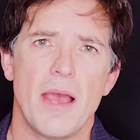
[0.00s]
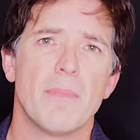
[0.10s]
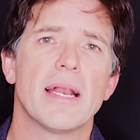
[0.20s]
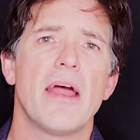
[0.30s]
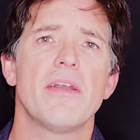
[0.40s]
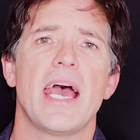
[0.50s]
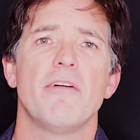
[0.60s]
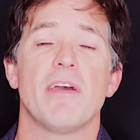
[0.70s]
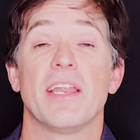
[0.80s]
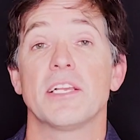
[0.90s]
McLaren
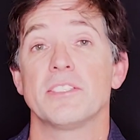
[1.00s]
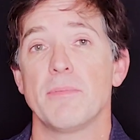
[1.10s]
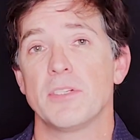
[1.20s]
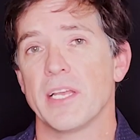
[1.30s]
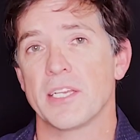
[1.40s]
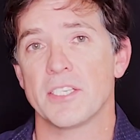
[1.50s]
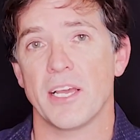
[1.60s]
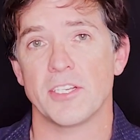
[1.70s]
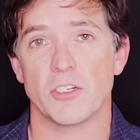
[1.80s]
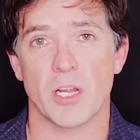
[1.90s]
have an exceptionally
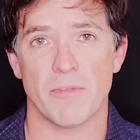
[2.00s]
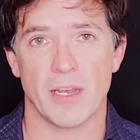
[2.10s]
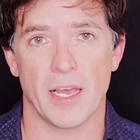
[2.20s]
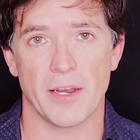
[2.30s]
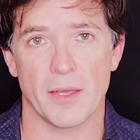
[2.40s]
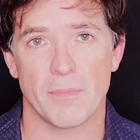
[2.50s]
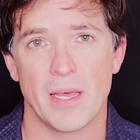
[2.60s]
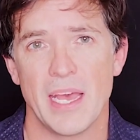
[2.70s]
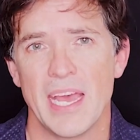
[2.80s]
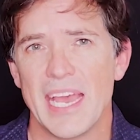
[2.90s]
exciting driver lineup.
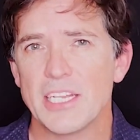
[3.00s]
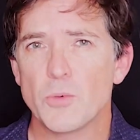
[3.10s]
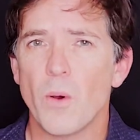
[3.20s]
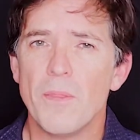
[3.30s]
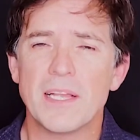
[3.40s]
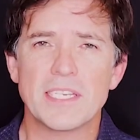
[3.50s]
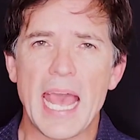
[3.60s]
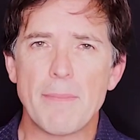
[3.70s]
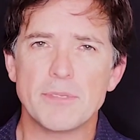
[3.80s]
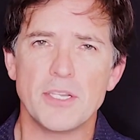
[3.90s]
It's one that's
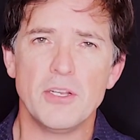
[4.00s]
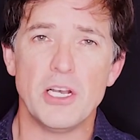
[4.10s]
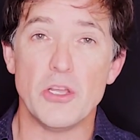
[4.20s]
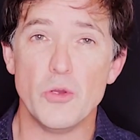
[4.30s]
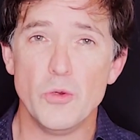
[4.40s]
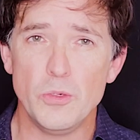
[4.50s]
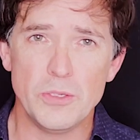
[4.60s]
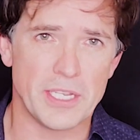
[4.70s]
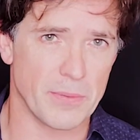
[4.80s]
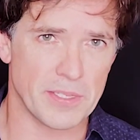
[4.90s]
absolutely
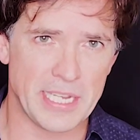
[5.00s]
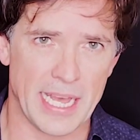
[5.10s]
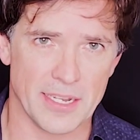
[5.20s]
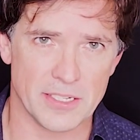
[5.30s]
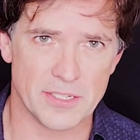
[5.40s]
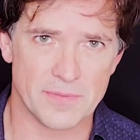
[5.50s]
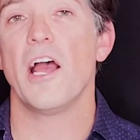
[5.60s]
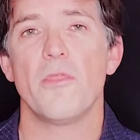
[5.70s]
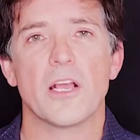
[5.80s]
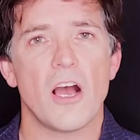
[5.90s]
oozing with talent.
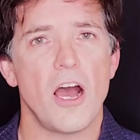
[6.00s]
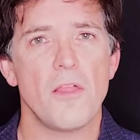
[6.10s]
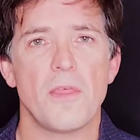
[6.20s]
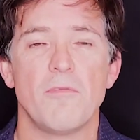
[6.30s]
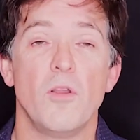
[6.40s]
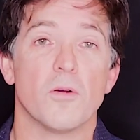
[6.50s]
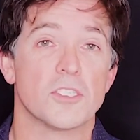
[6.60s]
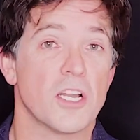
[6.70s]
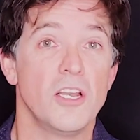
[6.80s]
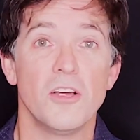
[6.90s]
The car that they've
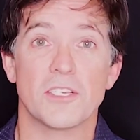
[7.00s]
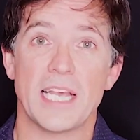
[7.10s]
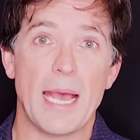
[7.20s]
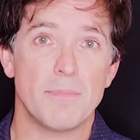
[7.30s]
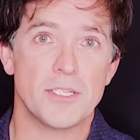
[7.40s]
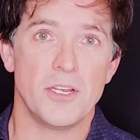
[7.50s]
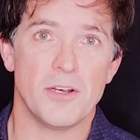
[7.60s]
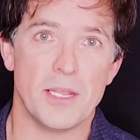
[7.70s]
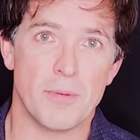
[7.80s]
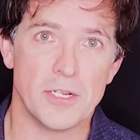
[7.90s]
launched looks
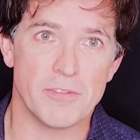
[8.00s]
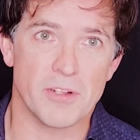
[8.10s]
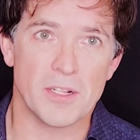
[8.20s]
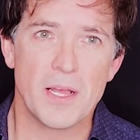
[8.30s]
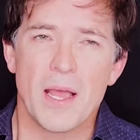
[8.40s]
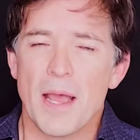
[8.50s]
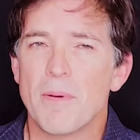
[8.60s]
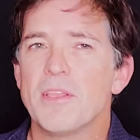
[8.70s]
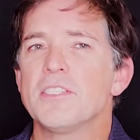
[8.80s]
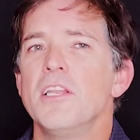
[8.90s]
absolutely beautiful,
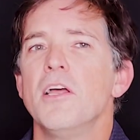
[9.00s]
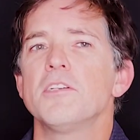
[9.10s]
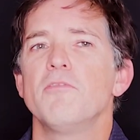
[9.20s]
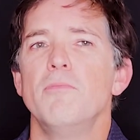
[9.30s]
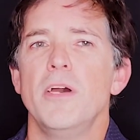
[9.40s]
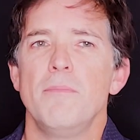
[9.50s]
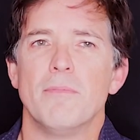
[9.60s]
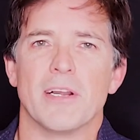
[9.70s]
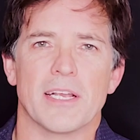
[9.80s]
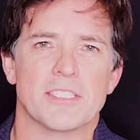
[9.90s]
but there's a lot of
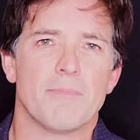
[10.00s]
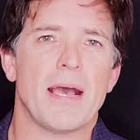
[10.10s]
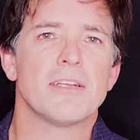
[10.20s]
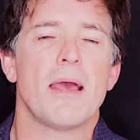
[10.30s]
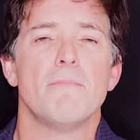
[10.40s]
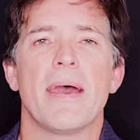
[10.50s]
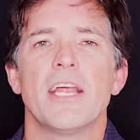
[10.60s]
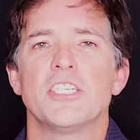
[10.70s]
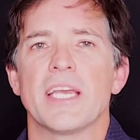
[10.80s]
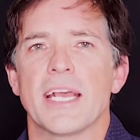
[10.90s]
murmurings about
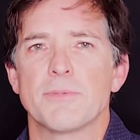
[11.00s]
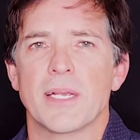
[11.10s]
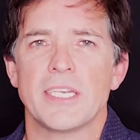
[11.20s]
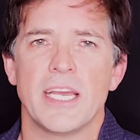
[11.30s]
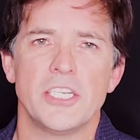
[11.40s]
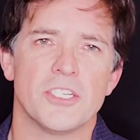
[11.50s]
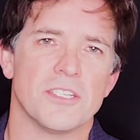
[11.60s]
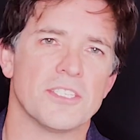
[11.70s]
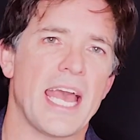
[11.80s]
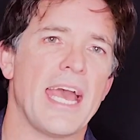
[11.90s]
managing
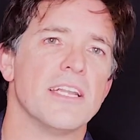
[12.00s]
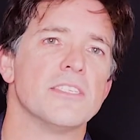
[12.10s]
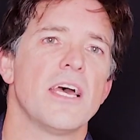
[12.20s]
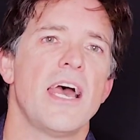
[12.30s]
expectations and